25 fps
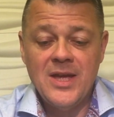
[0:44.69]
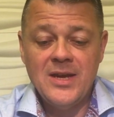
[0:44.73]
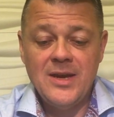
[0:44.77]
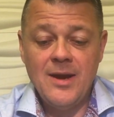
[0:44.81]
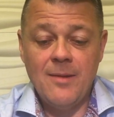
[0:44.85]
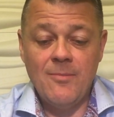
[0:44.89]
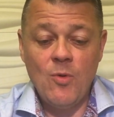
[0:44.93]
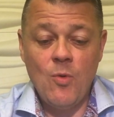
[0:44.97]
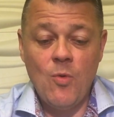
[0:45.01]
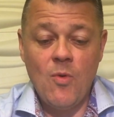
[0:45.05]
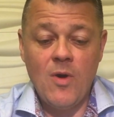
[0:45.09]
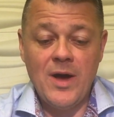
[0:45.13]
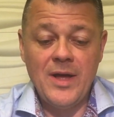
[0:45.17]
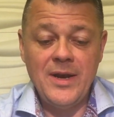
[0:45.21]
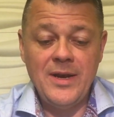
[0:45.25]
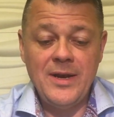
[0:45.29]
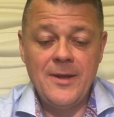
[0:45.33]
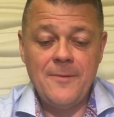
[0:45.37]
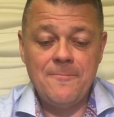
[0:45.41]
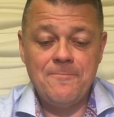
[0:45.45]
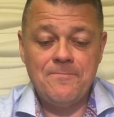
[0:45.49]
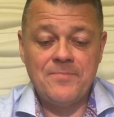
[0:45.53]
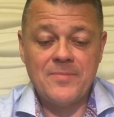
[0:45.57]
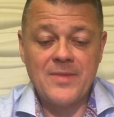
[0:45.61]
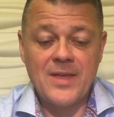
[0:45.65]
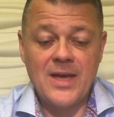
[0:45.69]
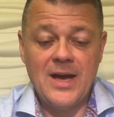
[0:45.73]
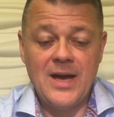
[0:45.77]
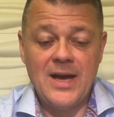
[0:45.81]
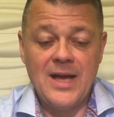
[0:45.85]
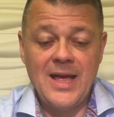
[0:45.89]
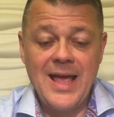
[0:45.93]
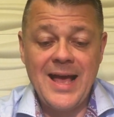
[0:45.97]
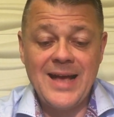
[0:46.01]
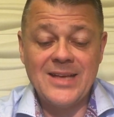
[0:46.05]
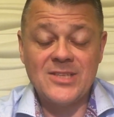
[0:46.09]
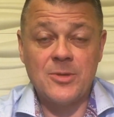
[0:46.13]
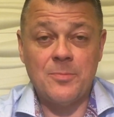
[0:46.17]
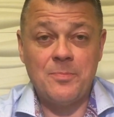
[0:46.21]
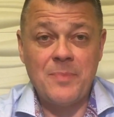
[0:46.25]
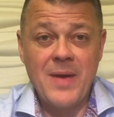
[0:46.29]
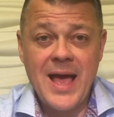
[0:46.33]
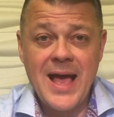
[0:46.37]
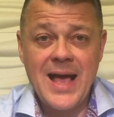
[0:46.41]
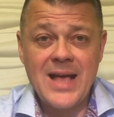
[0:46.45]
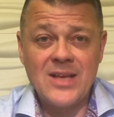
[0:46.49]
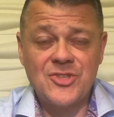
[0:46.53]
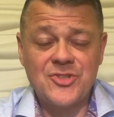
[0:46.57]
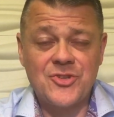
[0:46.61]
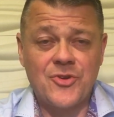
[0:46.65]
Number one, as a
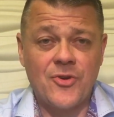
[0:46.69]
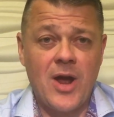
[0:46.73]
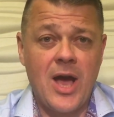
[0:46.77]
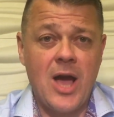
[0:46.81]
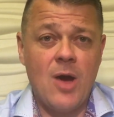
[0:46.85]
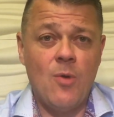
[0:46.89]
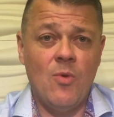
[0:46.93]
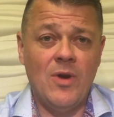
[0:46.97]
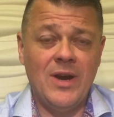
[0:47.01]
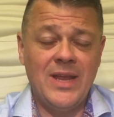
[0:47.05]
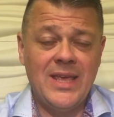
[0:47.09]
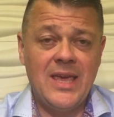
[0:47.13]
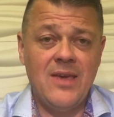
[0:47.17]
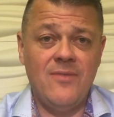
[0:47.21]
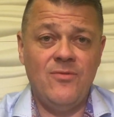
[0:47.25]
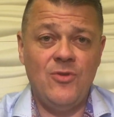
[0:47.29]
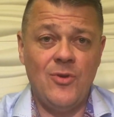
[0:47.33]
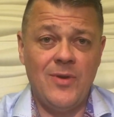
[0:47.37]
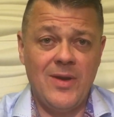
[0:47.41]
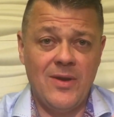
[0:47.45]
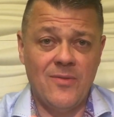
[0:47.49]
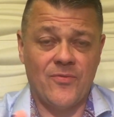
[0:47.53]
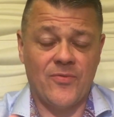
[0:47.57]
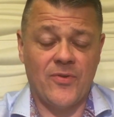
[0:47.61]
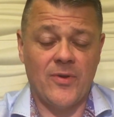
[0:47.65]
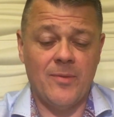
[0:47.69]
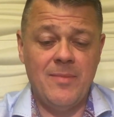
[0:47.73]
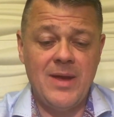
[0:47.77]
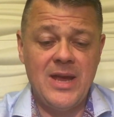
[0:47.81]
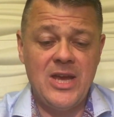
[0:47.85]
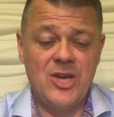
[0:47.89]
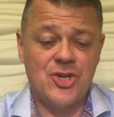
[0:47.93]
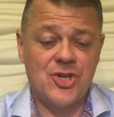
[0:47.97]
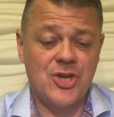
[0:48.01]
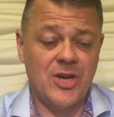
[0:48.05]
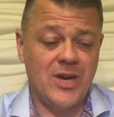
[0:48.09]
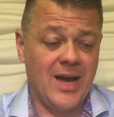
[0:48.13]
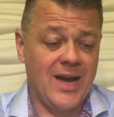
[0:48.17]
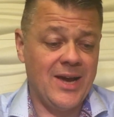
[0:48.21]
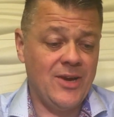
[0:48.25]
pastor, I want to give you information.